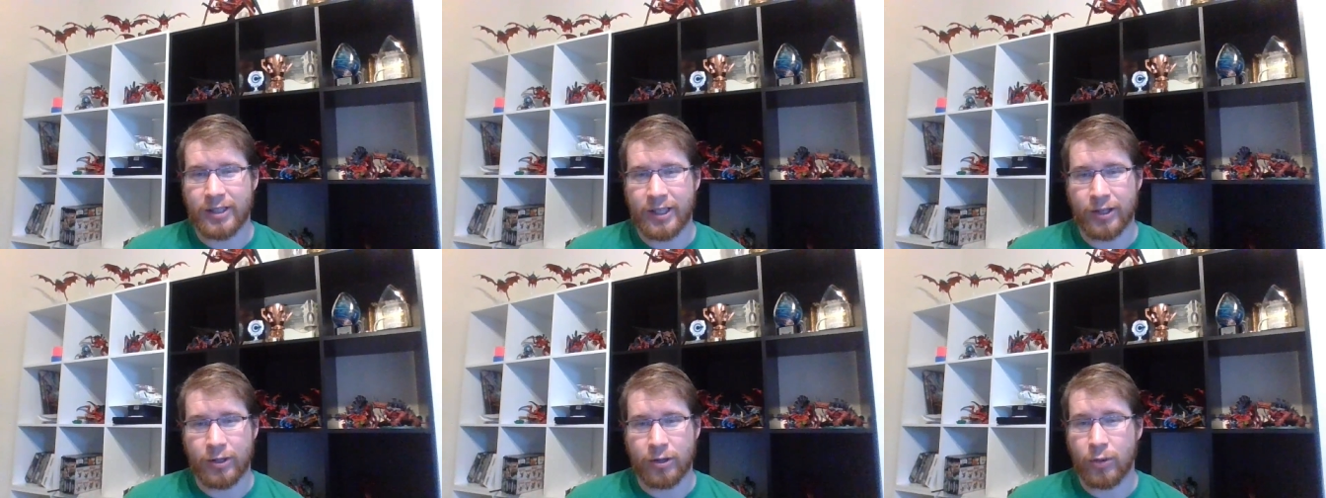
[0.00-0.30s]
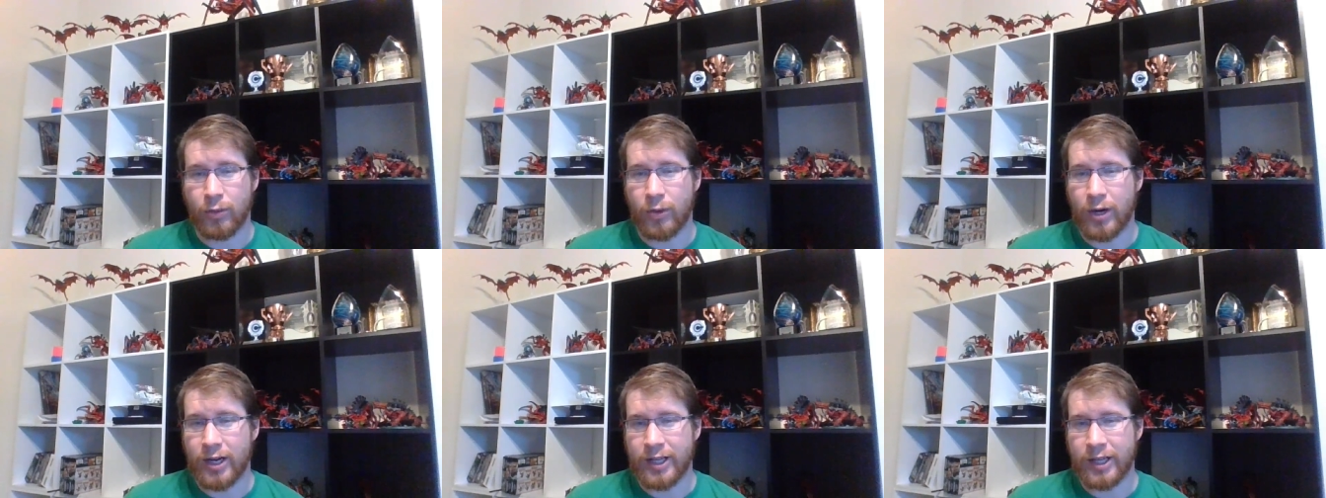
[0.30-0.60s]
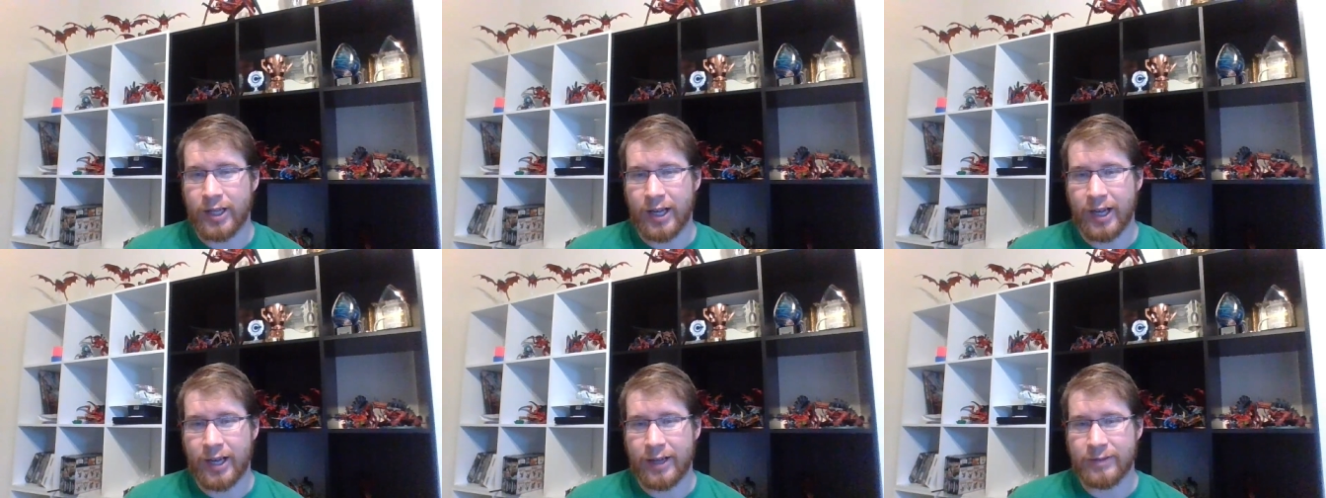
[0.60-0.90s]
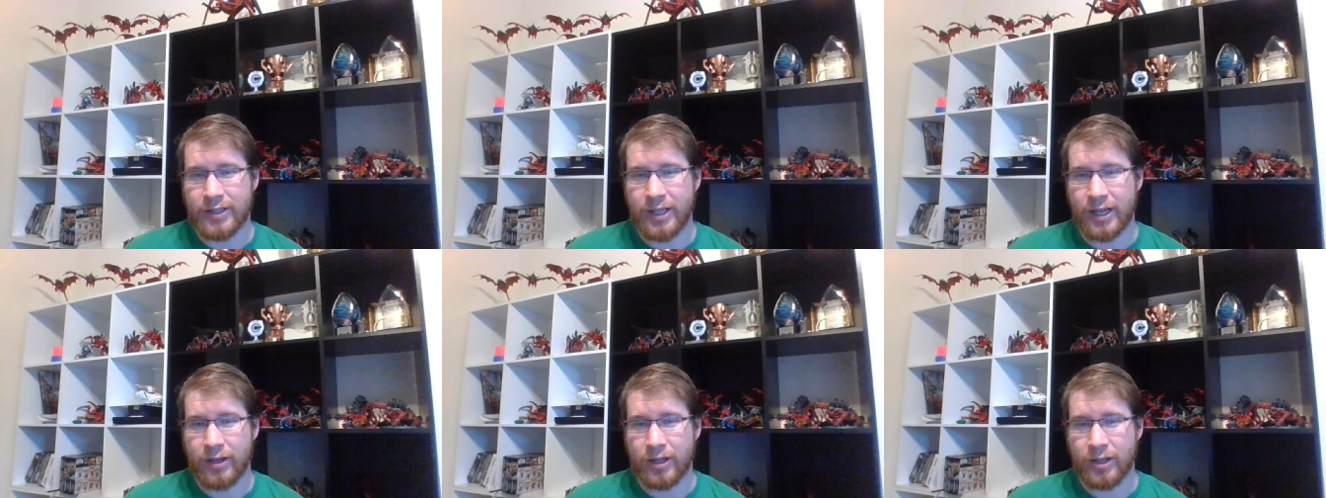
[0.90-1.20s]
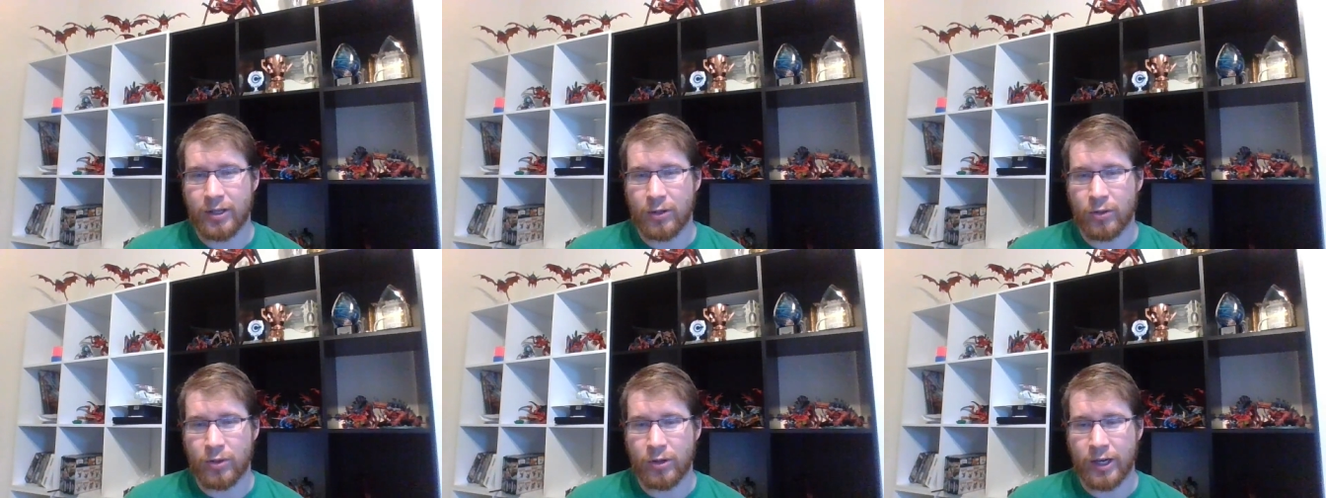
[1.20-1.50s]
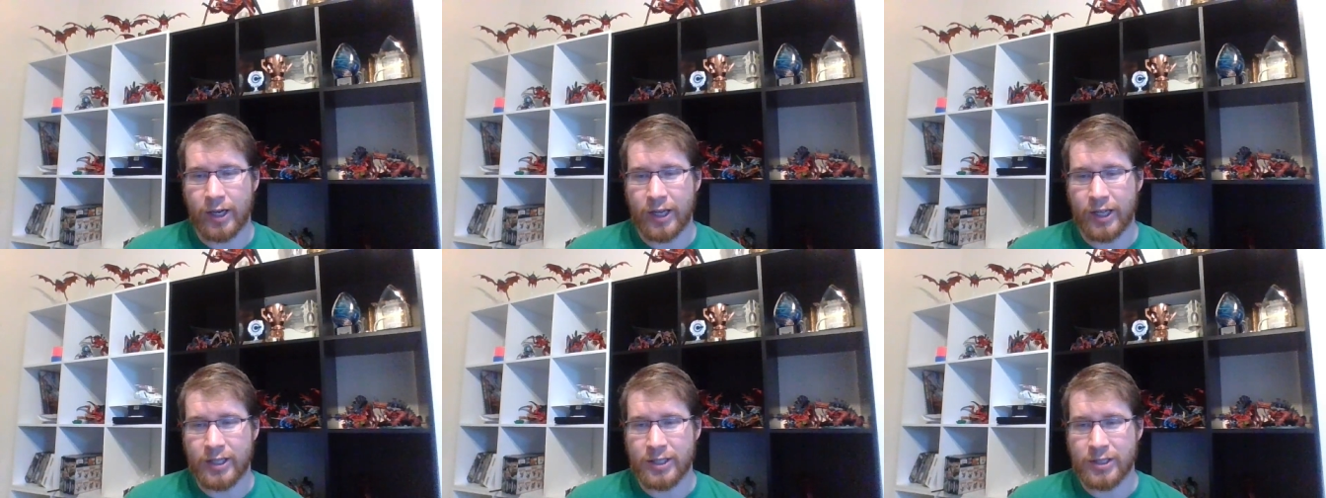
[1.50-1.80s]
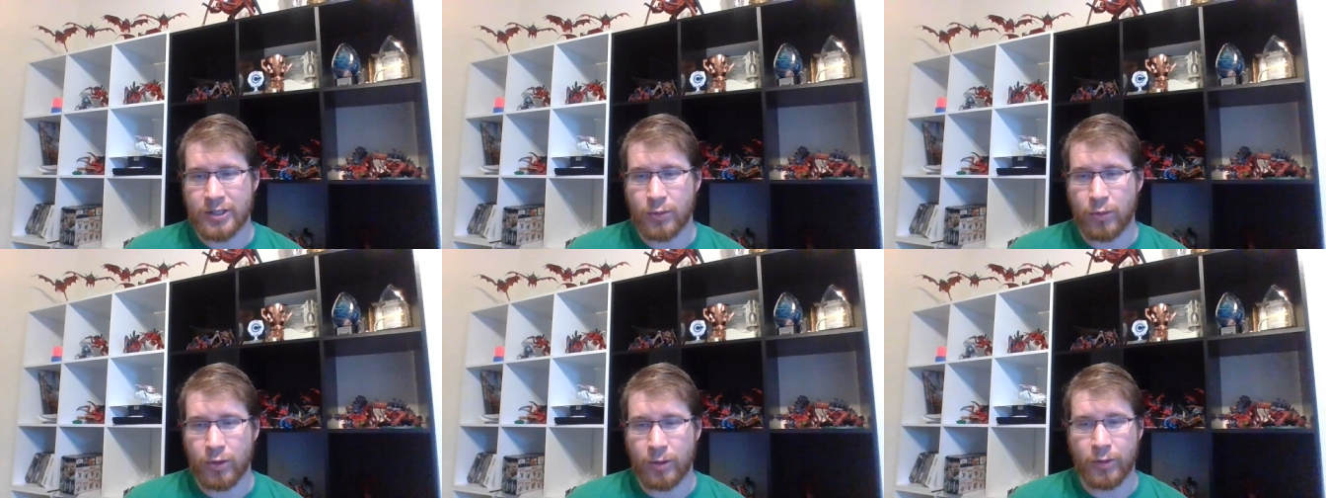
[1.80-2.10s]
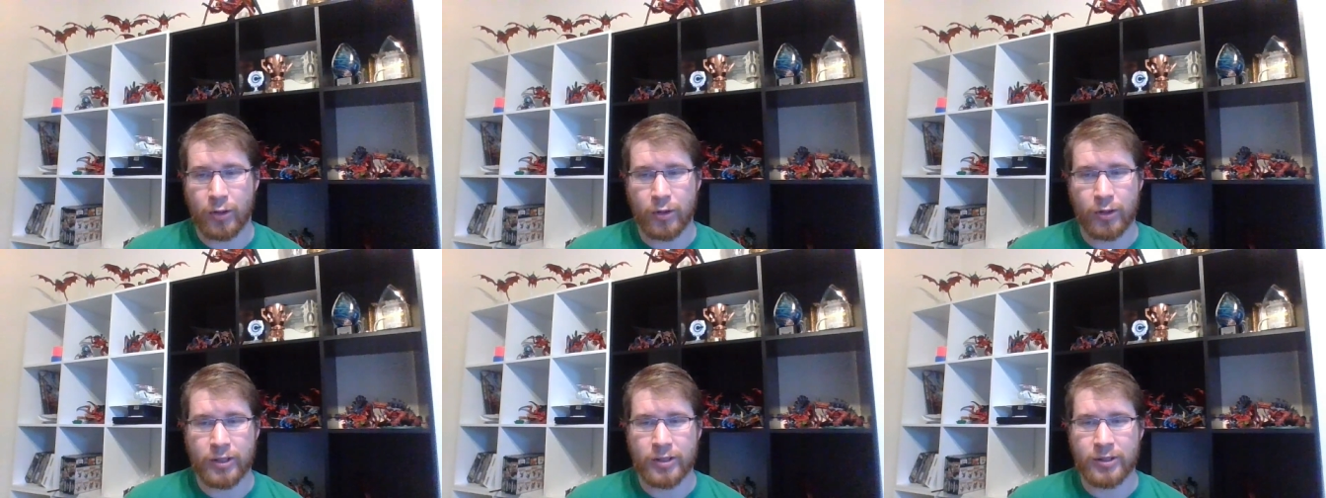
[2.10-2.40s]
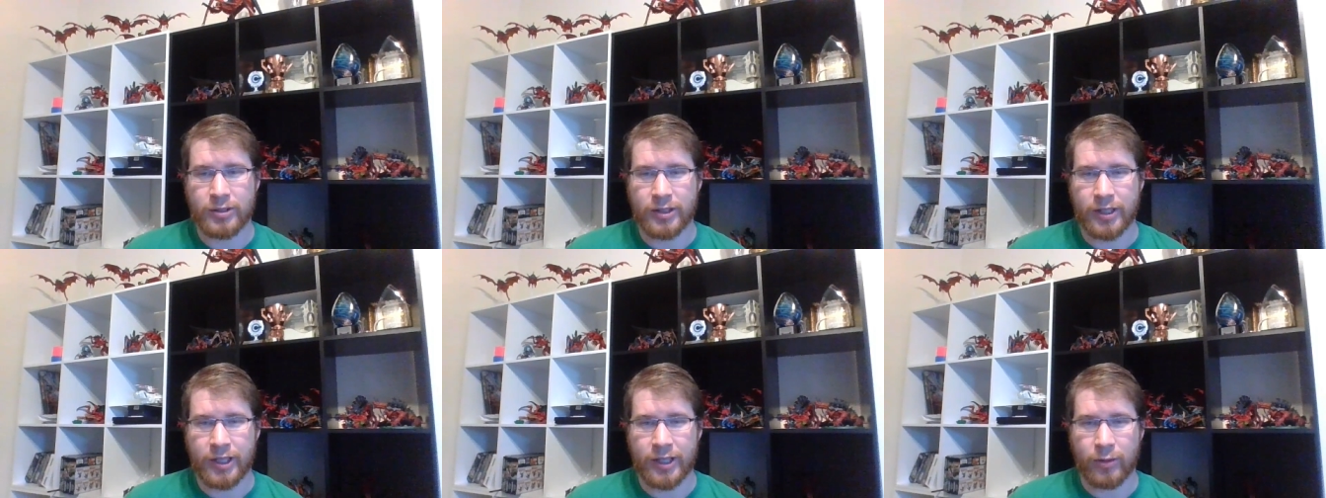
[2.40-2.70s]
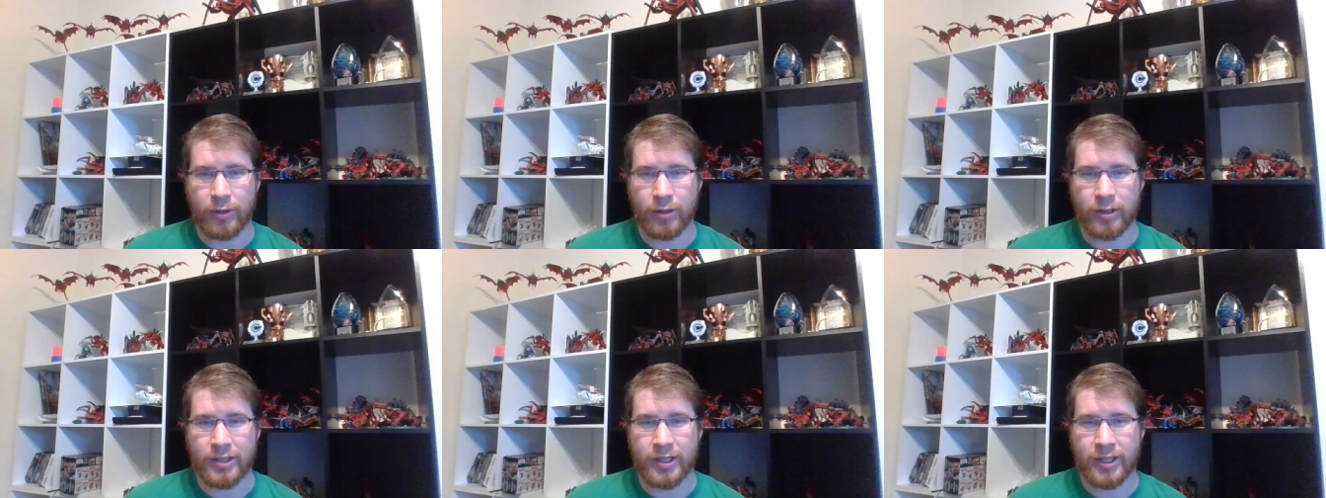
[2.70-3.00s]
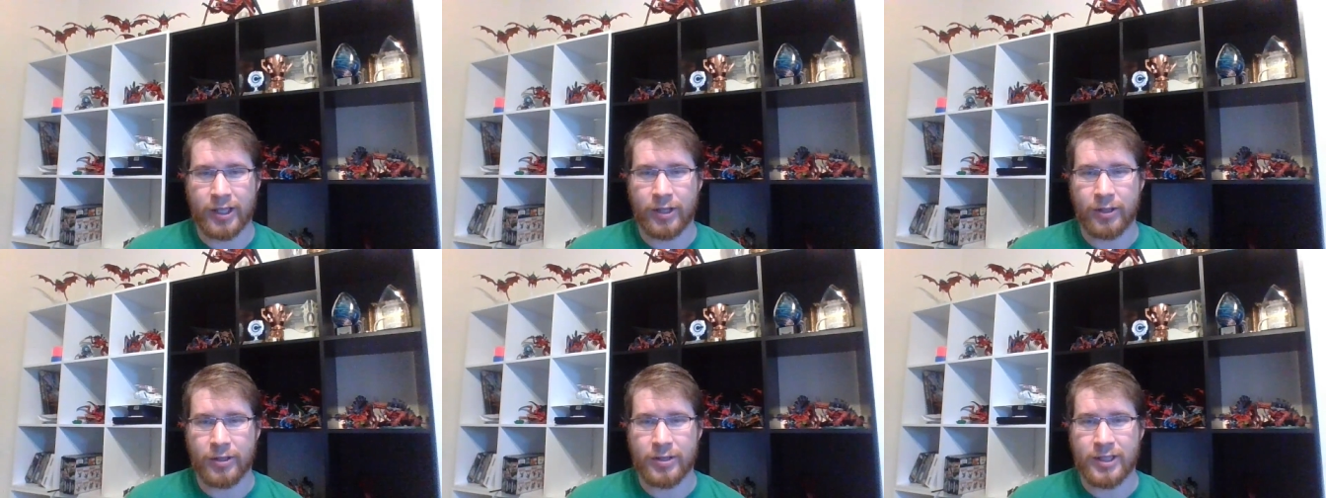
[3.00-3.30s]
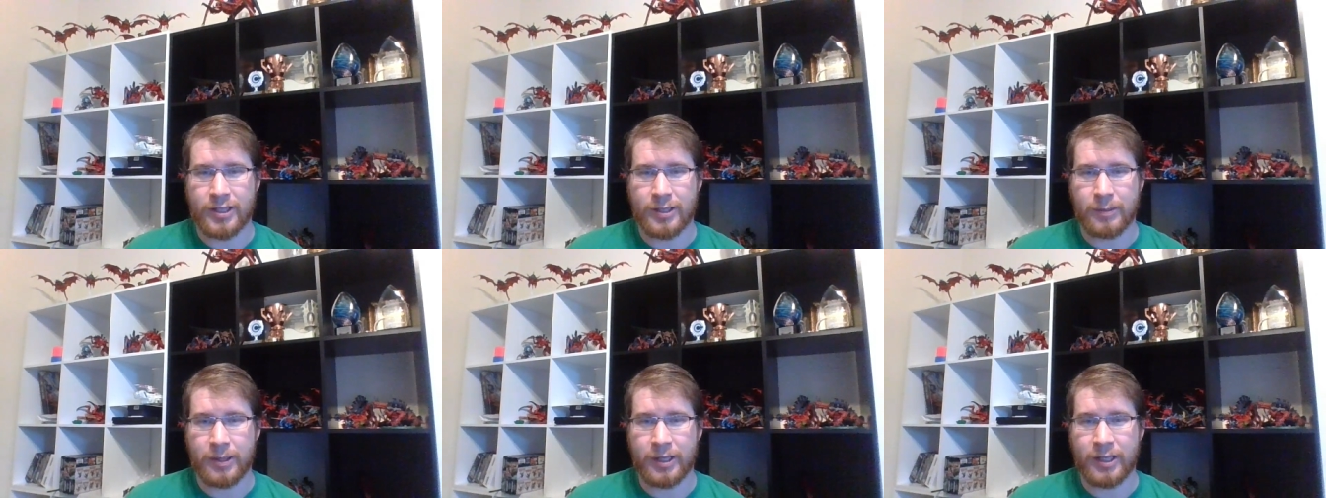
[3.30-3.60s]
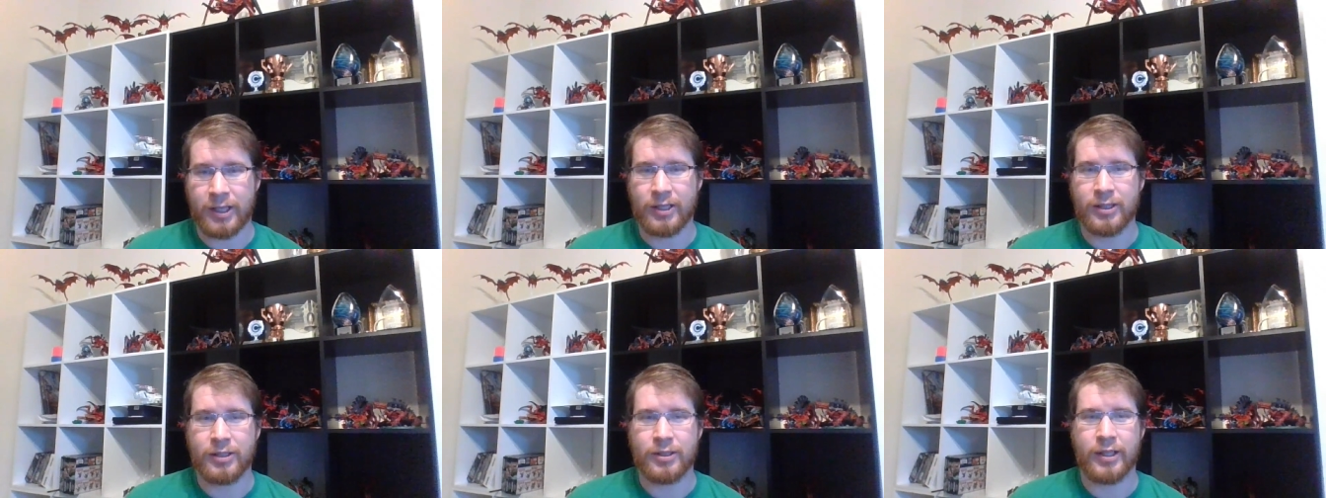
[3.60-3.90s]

either a walking hive tyrant or a Swarmlord, in order to get your CP.